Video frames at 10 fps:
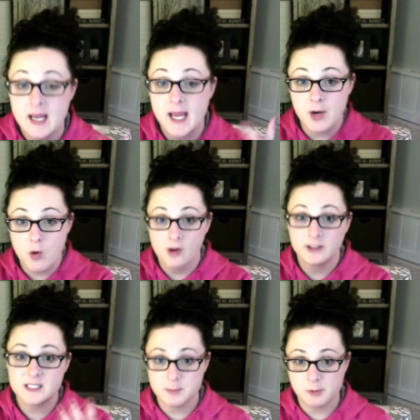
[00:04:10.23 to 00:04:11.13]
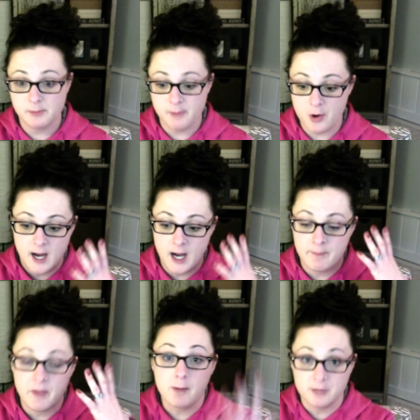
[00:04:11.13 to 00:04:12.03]
in order to promote
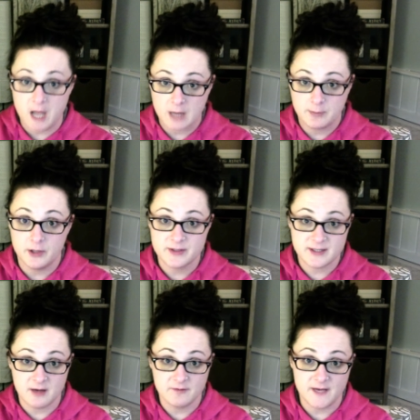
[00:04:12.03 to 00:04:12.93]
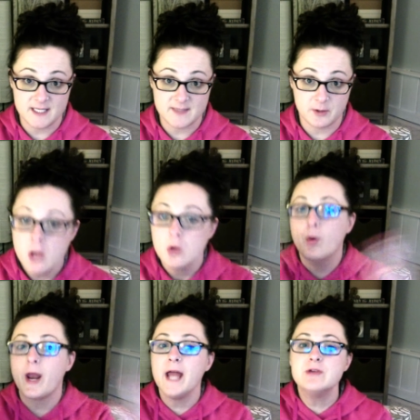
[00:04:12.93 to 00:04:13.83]
a blog post on Facebook. What
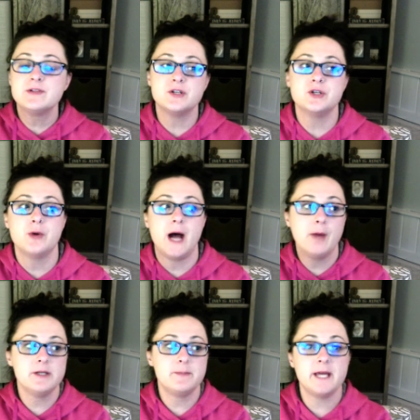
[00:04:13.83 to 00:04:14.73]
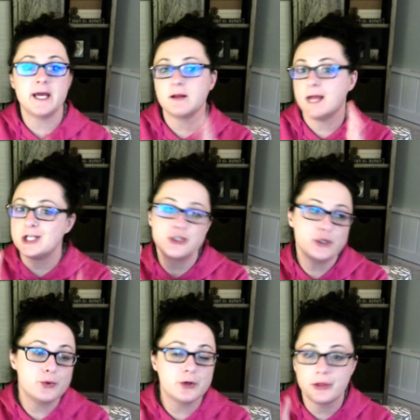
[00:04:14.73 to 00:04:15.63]
I used to do, I would pick like 2
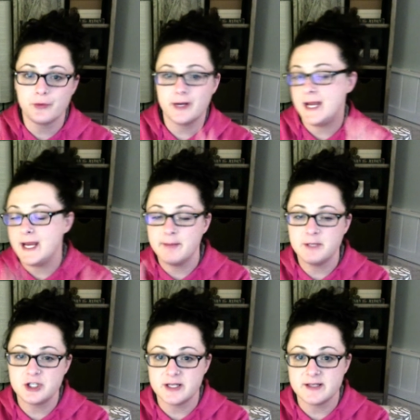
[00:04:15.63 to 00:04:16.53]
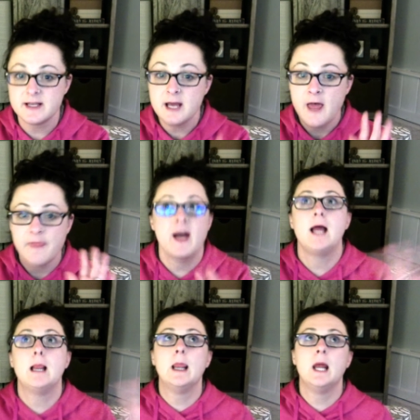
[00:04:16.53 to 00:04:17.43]
or 3 images that I
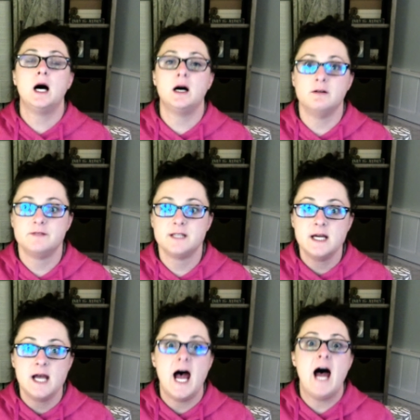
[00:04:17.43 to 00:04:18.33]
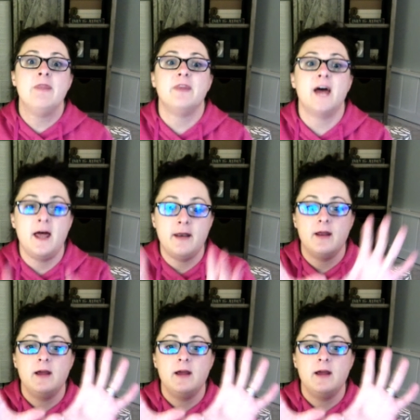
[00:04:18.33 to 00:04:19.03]
loved and then